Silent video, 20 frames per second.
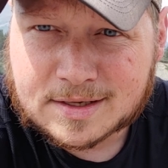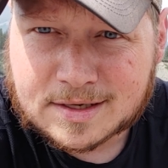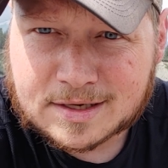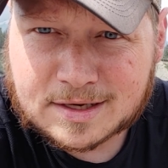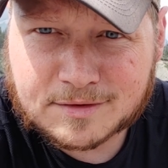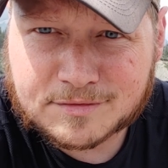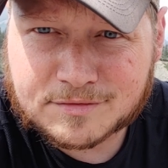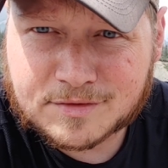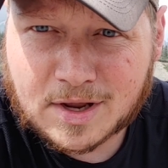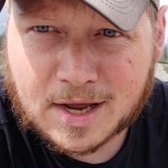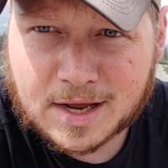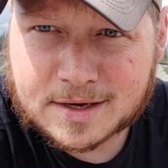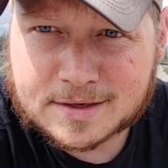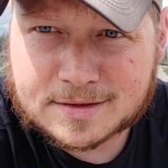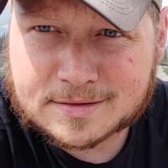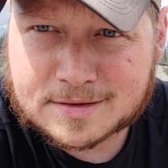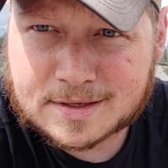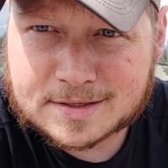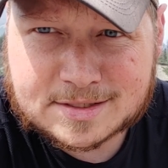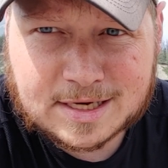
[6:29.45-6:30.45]
if not
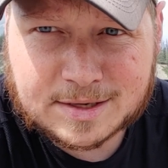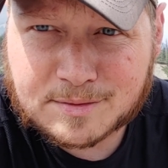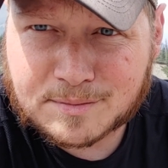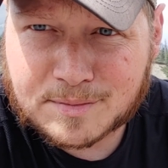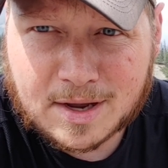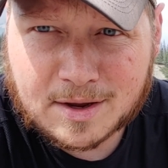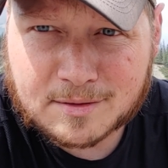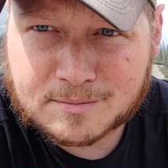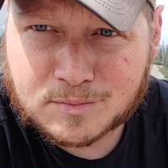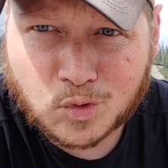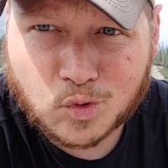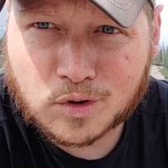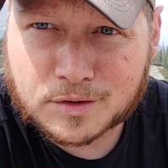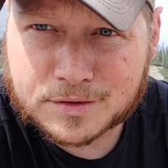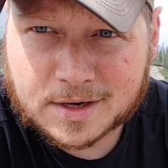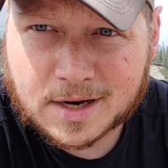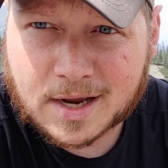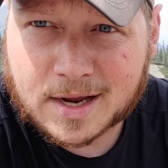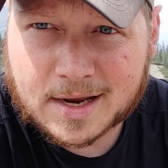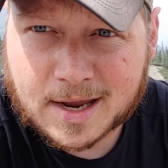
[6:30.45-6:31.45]
the same amount more
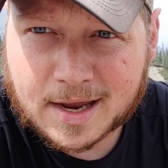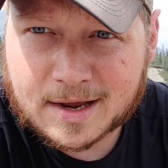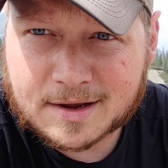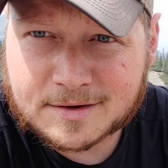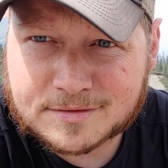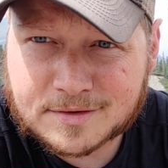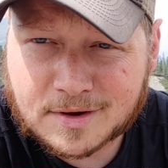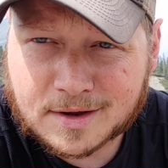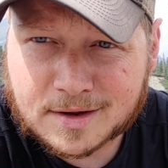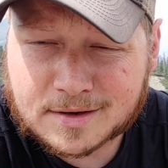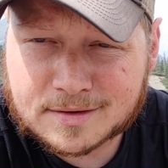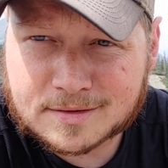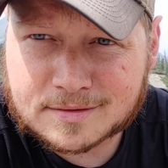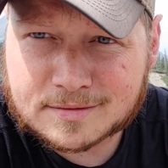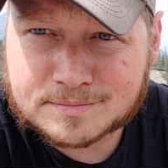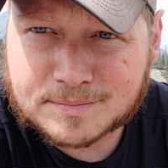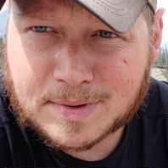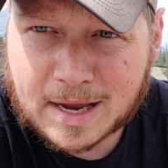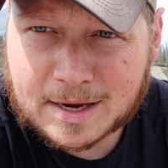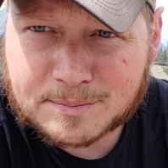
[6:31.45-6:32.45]
than I have on
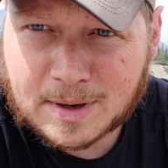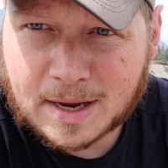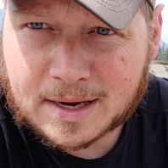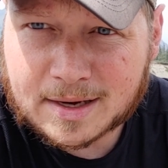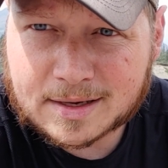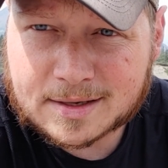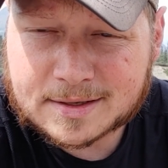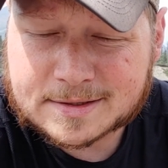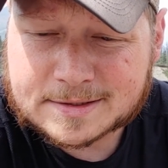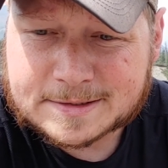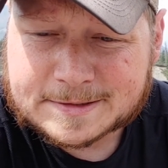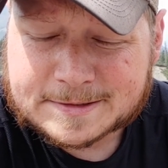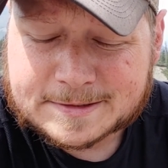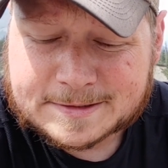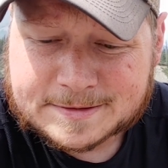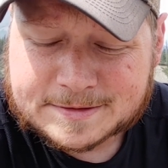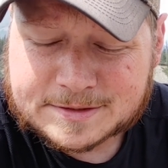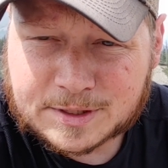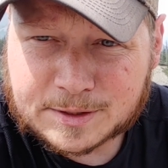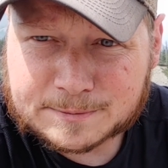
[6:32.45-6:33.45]
backpacking.
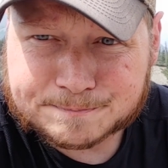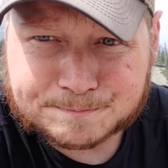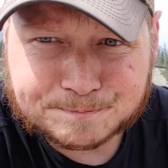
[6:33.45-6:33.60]
So